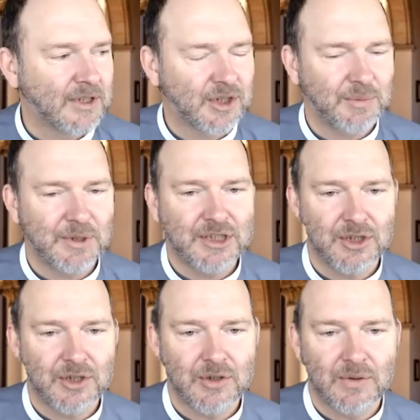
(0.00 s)
what should we
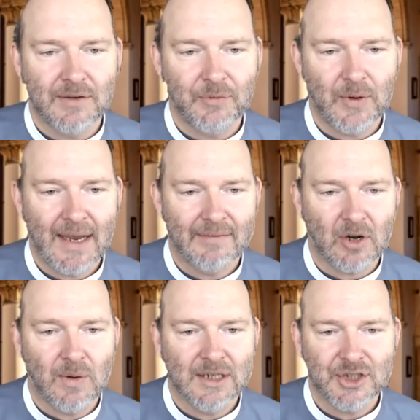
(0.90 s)
do if we have a
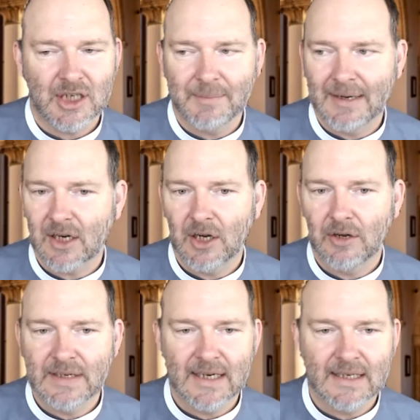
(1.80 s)
question about
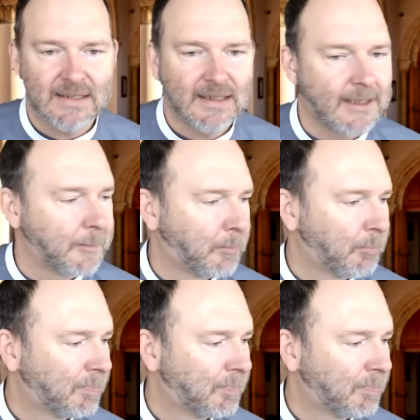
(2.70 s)
COVID-19?